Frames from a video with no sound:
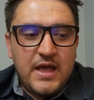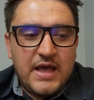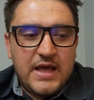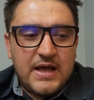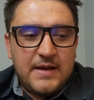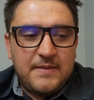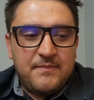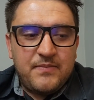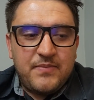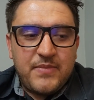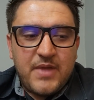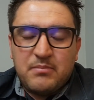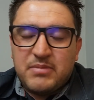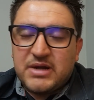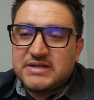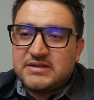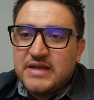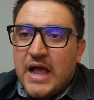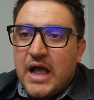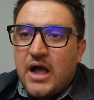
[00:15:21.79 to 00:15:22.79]
Um,
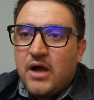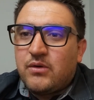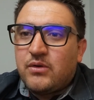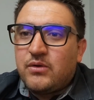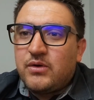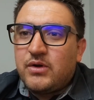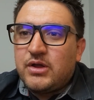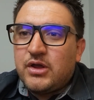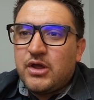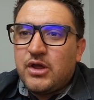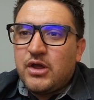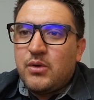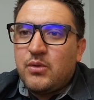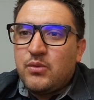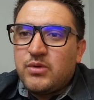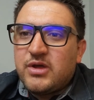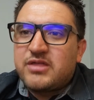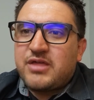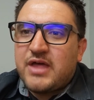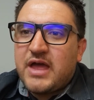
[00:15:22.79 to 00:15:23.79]
but now eh,
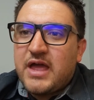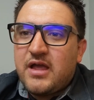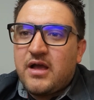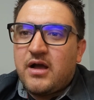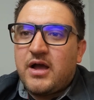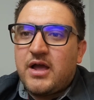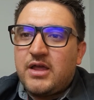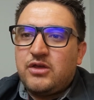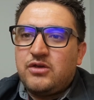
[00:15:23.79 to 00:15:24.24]
with AI,